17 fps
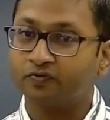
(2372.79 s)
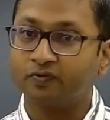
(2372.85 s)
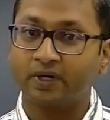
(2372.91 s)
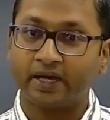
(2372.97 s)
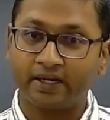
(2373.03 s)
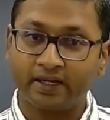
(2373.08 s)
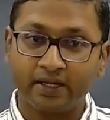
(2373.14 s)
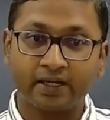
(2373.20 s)

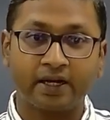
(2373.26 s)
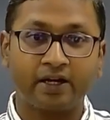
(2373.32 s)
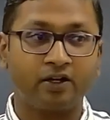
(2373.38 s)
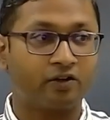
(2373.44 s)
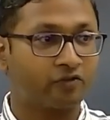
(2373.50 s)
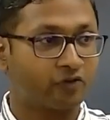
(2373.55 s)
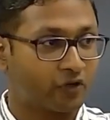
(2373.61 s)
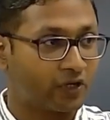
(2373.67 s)
any kind
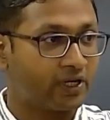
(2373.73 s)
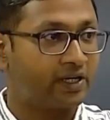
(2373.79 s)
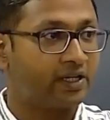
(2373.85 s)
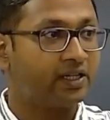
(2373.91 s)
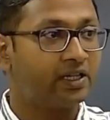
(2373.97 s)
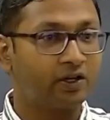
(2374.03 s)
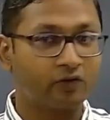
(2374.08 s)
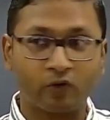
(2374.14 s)
of royalty,
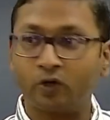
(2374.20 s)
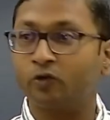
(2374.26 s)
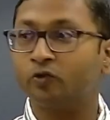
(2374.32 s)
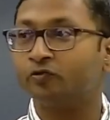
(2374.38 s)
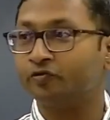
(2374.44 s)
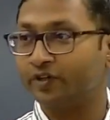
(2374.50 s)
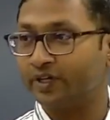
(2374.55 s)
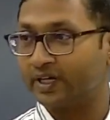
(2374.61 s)
they want to
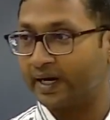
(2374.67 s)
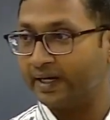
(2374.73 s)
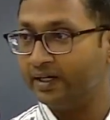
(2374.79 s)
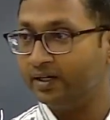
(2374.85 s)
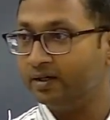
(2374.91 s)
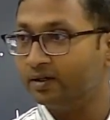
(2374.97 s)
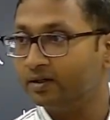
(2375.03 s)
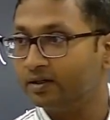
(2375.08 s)
free ride,